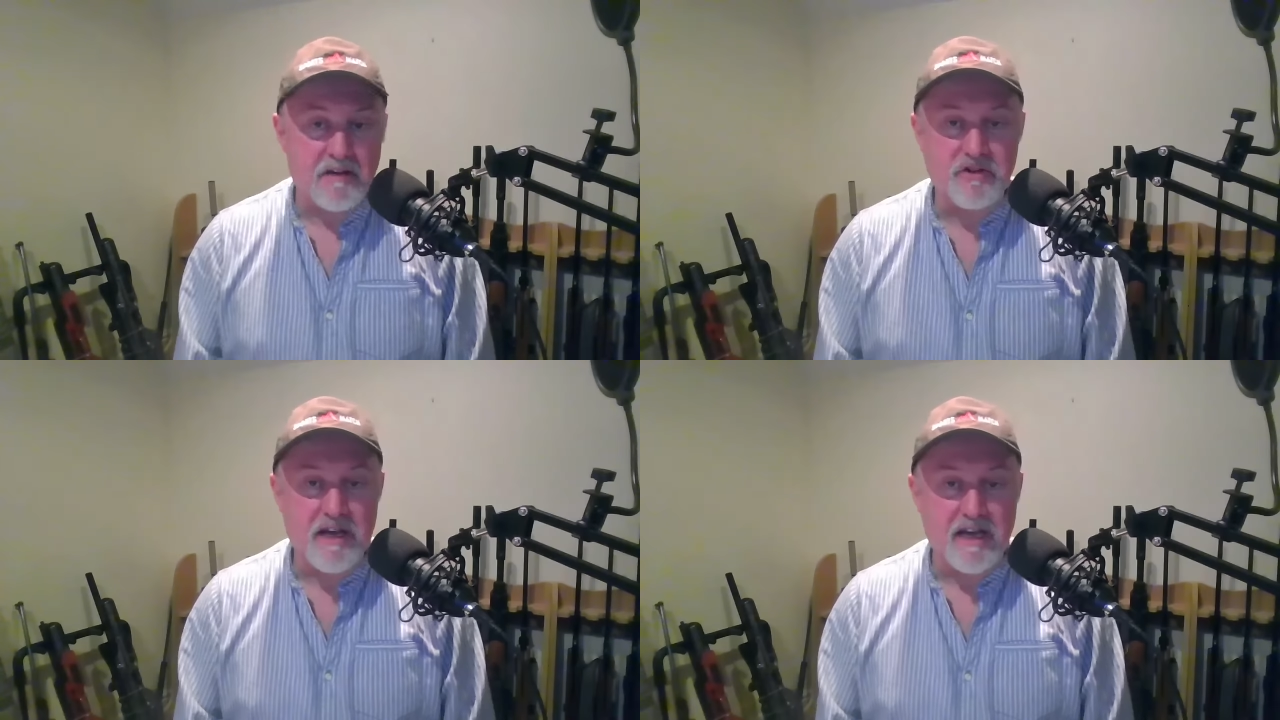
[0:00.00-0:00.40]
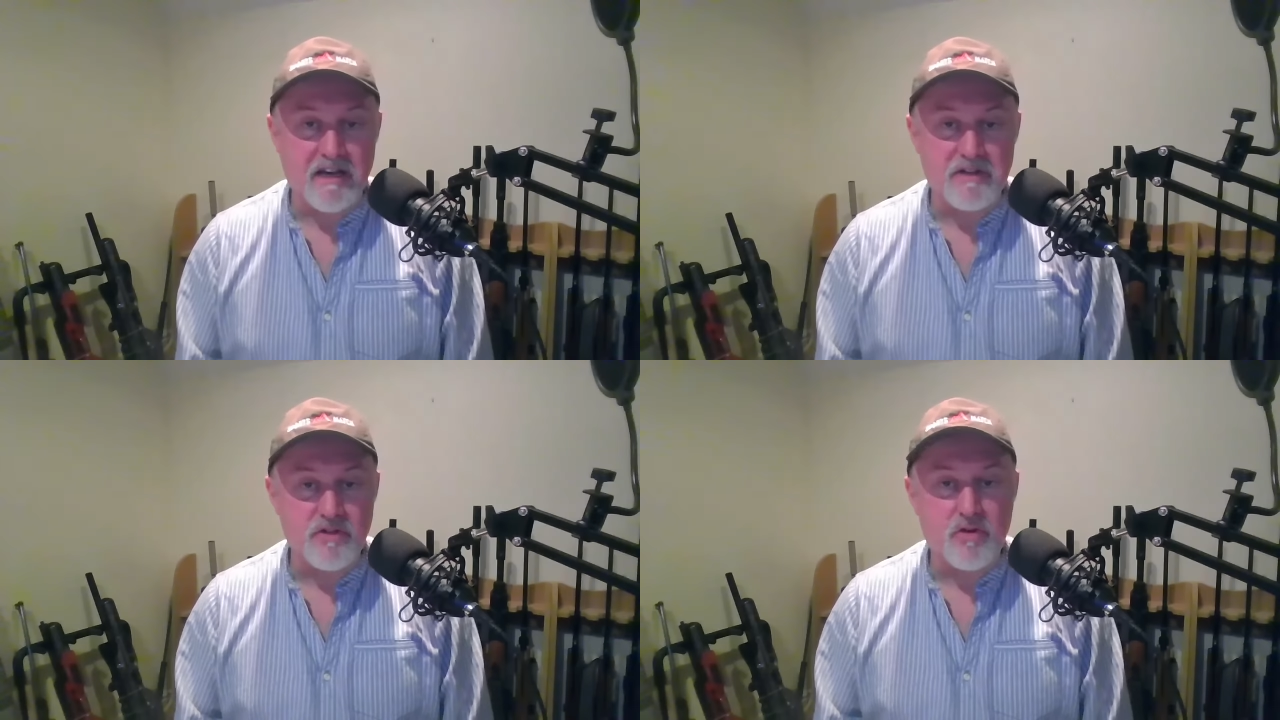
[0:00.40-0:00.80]
I shot air
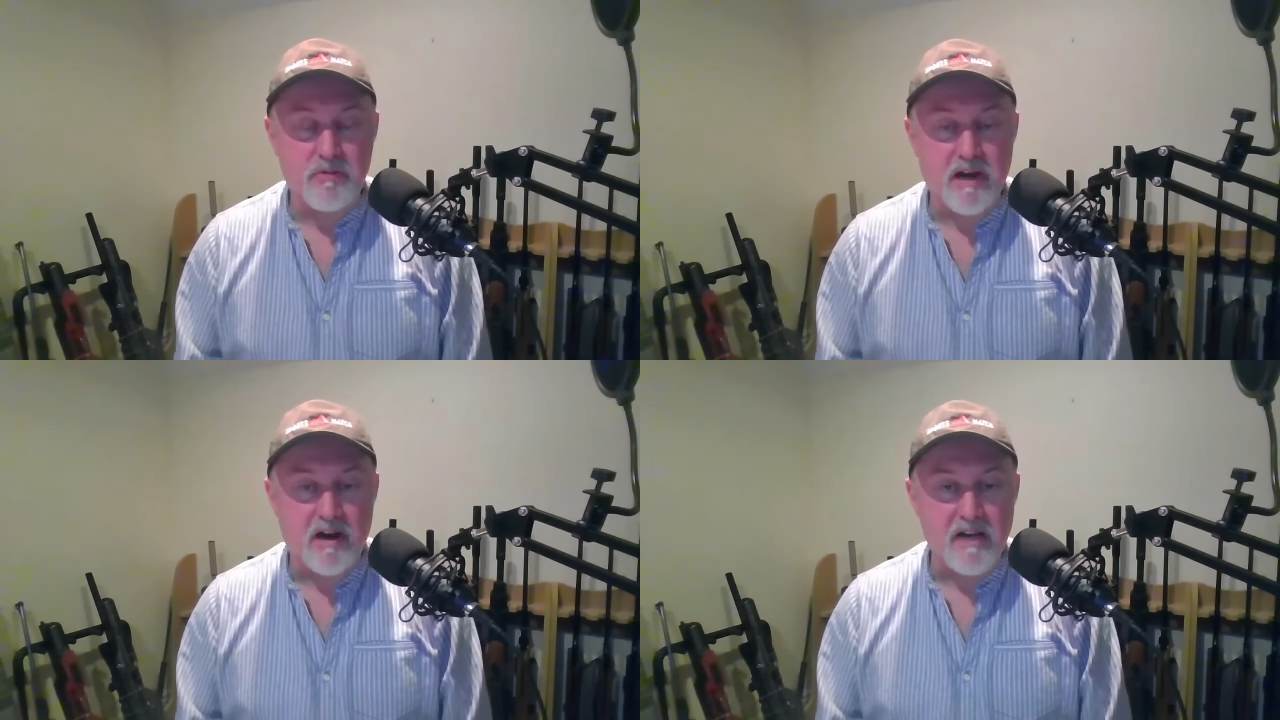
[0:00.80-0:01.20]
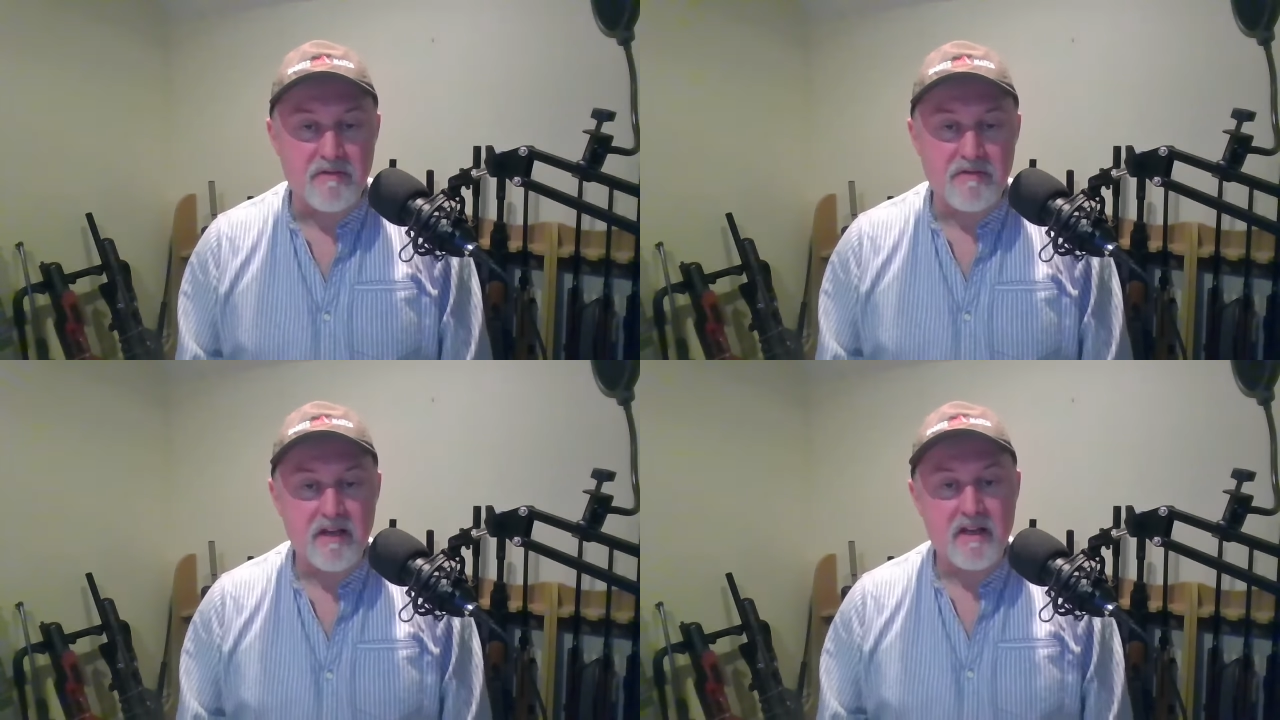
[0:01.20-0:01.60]
guns all my
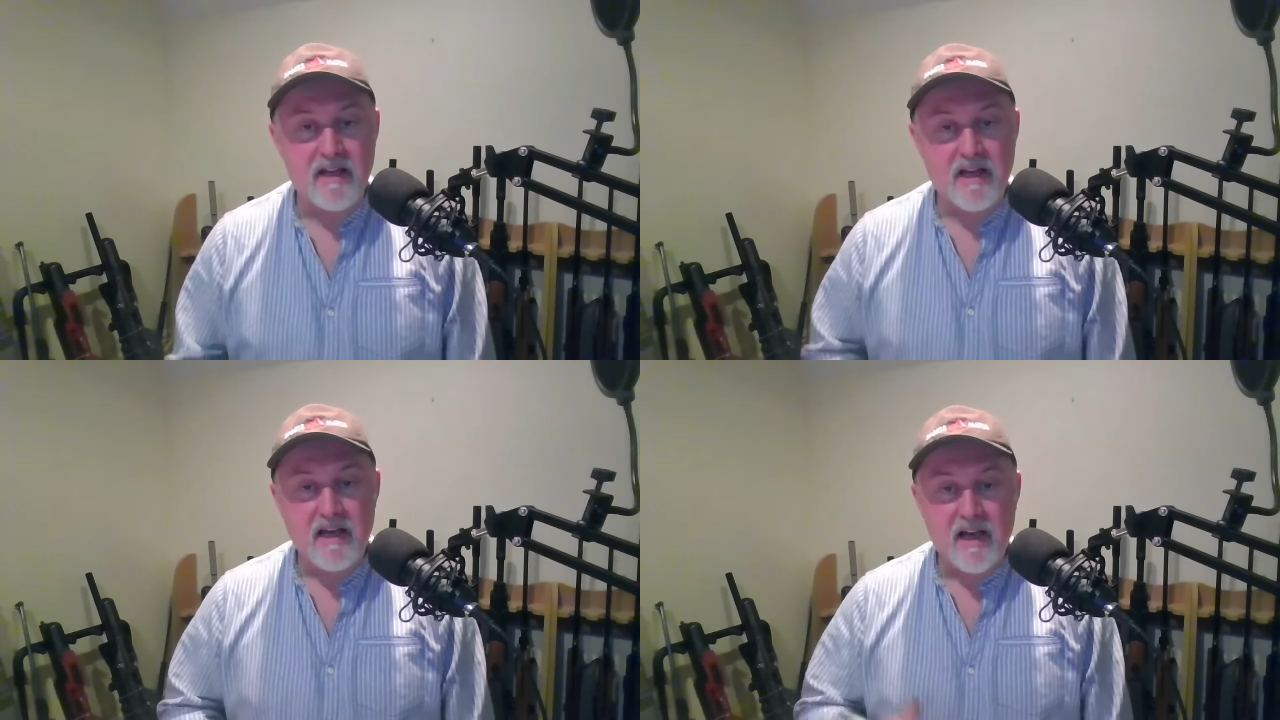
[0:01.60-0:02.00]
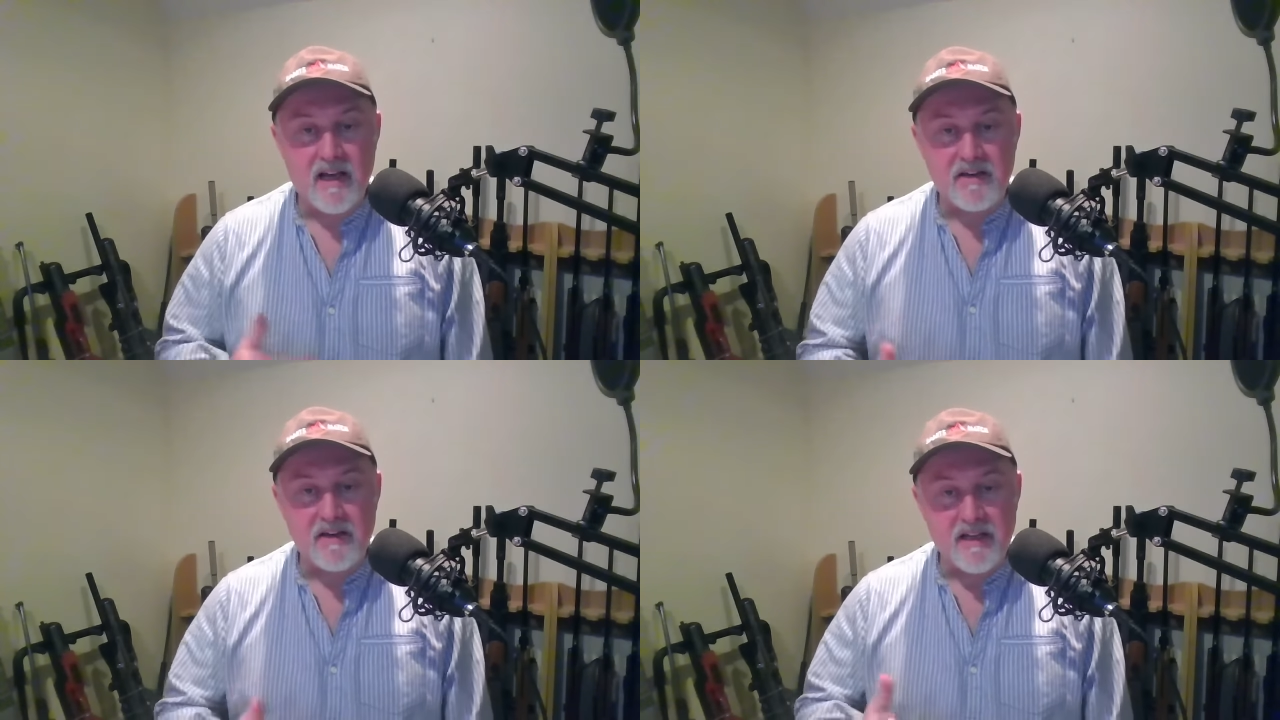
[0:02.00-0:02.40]
life,
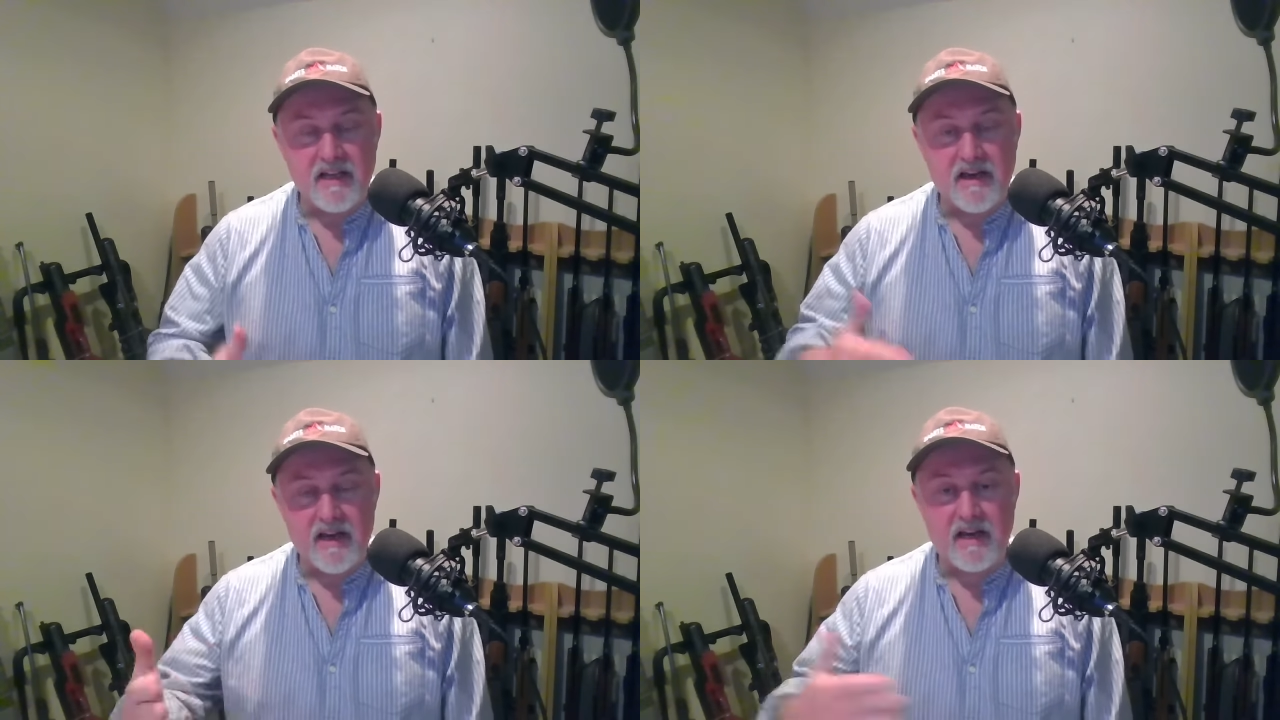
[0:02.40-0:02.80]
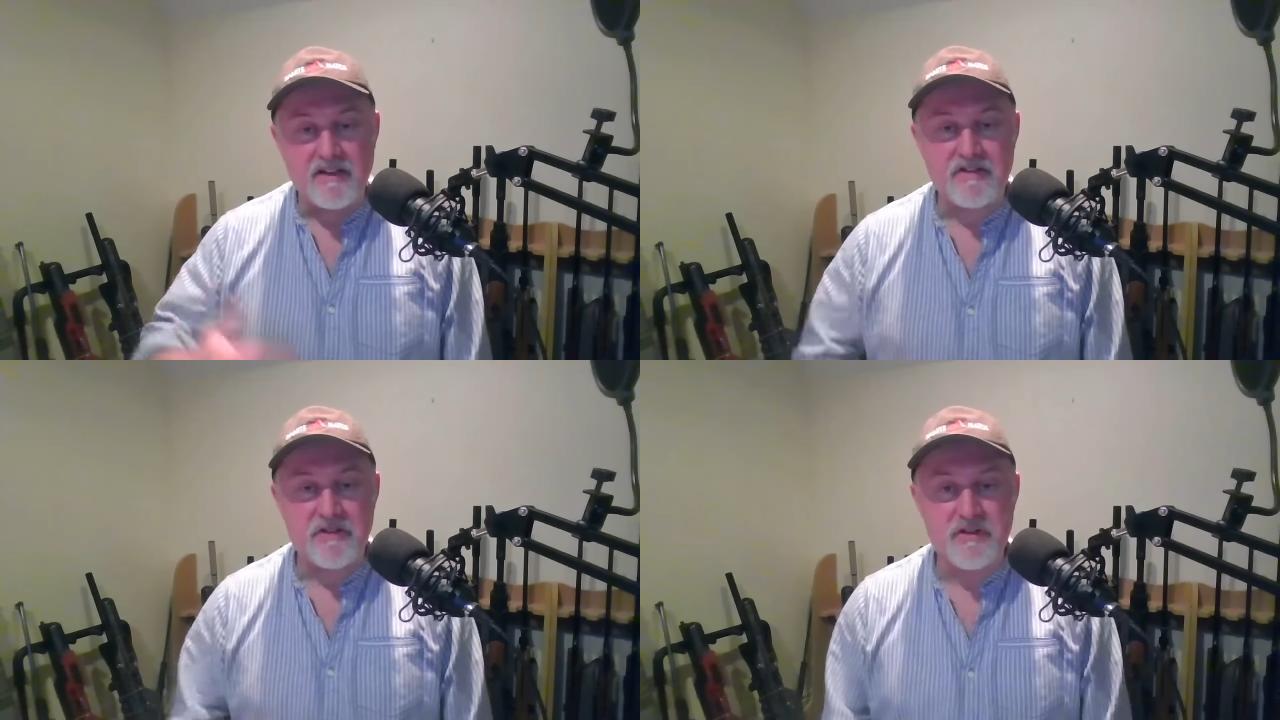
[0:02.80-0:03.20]
and you know, I'd
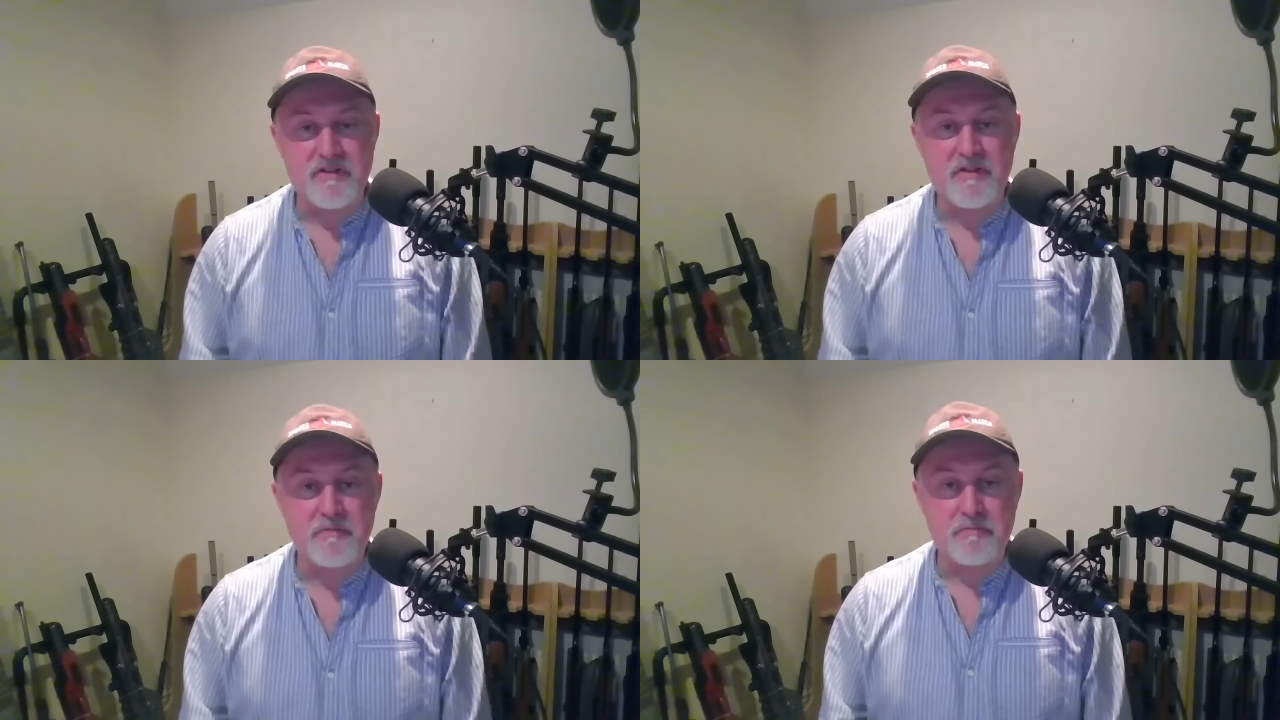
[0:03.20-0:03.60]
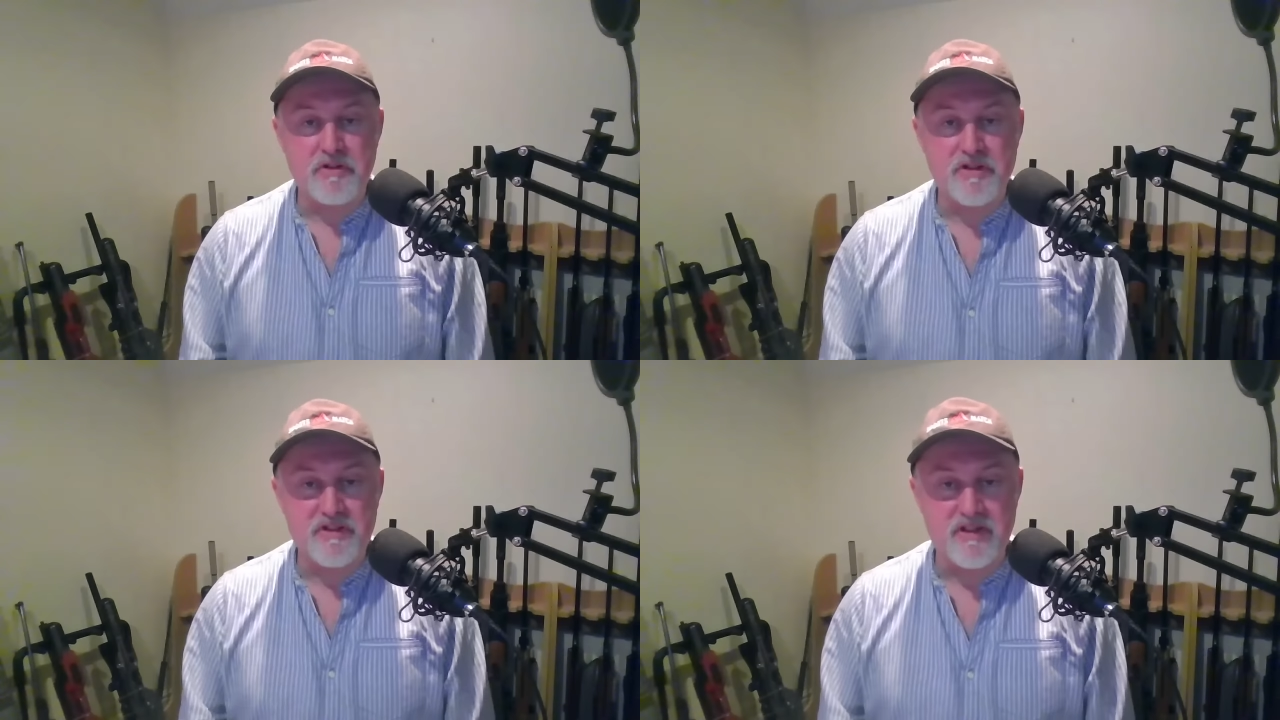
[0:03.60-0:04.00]
like to sort of
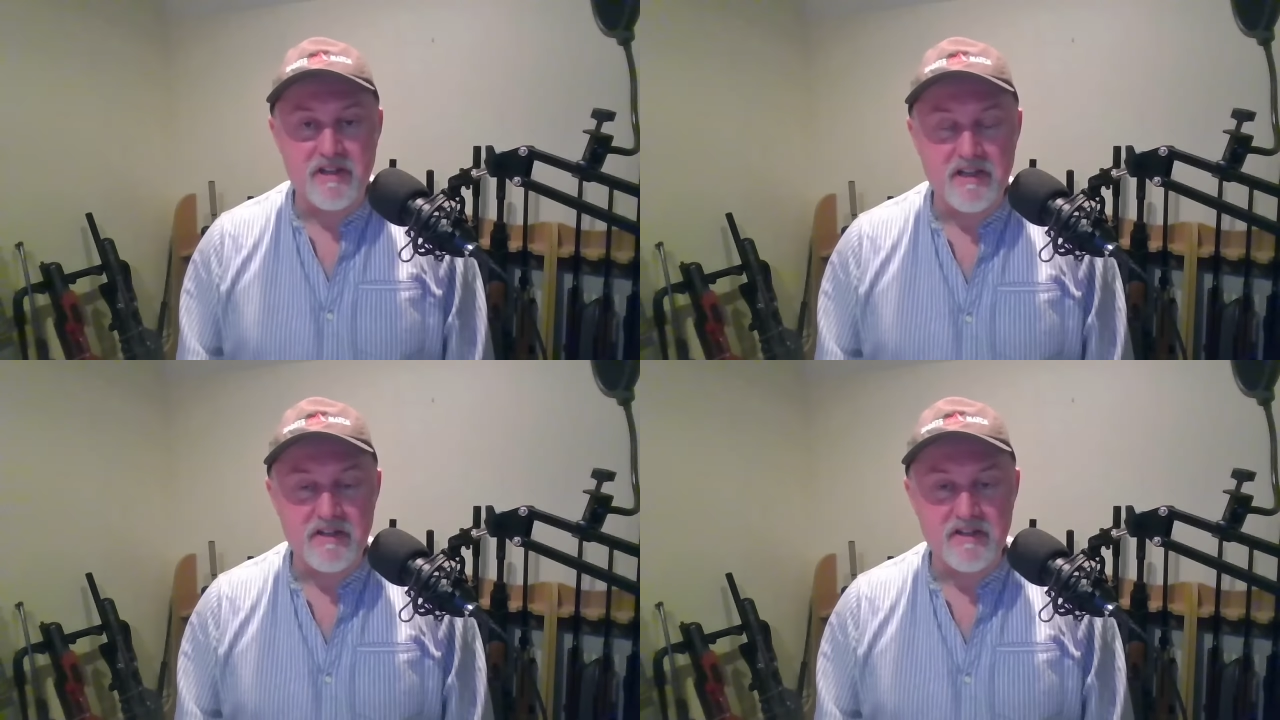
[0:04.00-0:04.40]
push it to the,